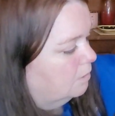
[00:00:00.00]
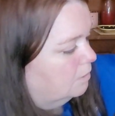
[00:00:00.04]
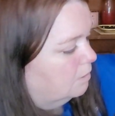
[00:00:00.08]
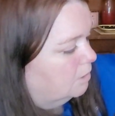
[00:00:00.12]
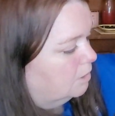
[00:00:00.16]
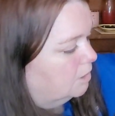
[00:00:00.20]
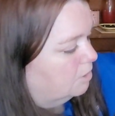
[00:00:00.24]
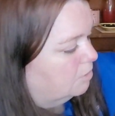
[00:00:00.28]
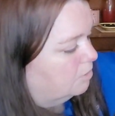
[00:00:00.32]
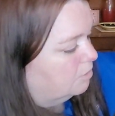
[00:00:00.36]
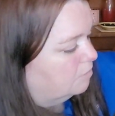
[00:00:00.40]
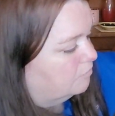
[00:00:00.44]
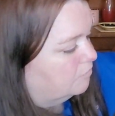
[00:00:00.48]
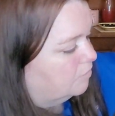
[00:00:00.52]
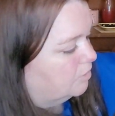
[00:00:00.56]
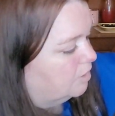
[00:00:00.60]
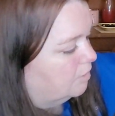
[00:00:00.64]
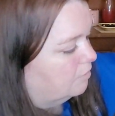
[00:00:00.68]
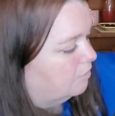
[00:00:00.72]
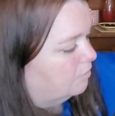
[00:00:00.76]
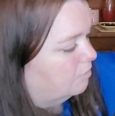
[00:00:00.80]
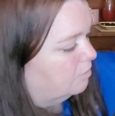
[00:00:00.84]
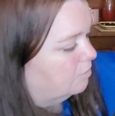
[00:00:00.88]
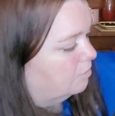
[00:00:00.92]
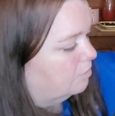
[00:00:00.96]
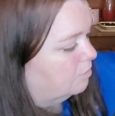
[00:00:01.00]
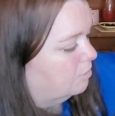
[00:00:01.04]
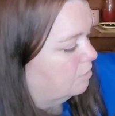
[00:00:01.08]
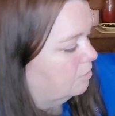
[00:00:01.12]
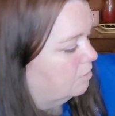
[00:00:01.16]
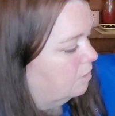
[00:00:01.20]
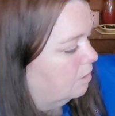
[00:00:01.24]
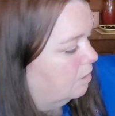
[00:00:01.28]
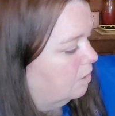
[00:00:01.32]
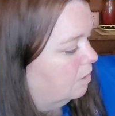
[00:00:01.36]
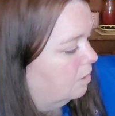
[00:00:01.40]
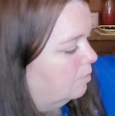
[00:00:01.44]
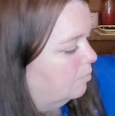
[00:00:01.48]
Here is
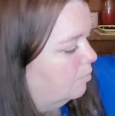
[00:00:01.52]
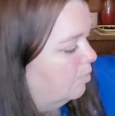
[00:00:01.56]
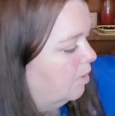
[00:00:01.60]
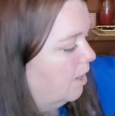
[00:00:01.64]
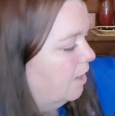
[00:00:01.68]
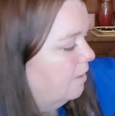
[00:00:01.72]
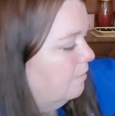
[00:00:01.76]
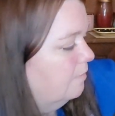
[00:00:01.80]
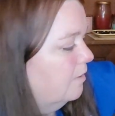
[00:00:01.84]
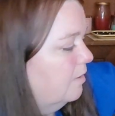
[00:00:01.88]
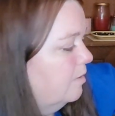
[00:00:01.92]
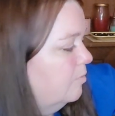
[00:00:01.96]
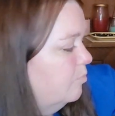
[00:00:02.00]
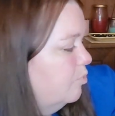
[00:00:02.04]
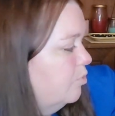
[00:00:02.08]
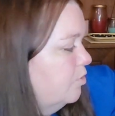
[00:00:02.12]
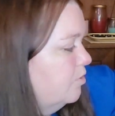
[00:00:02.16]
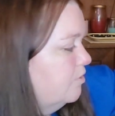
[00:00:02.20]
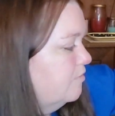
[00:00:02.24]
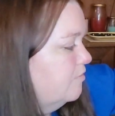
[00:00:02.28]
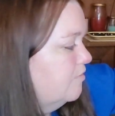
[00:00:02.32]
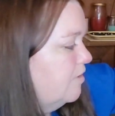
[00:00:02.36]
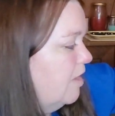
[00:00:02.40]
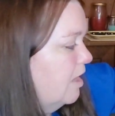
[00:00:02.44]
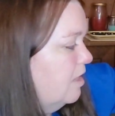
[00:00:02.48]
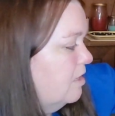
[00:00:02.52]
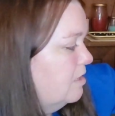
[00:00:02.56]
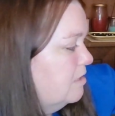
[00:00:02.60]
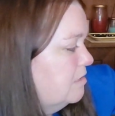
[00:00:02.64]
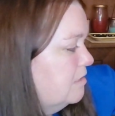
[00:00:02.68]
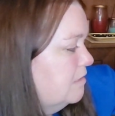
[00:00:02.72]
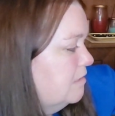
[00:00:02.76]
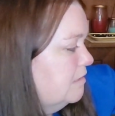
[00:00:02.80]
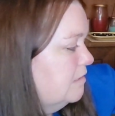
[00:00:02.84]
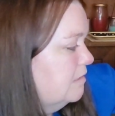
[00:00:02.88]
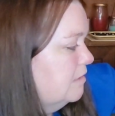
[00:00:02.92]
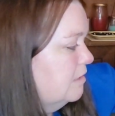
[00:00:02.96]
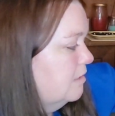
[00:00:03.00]
another Pilot
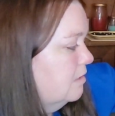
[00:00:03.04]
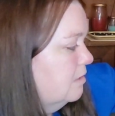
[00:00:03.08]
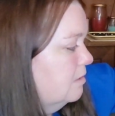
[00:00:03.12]
Precise.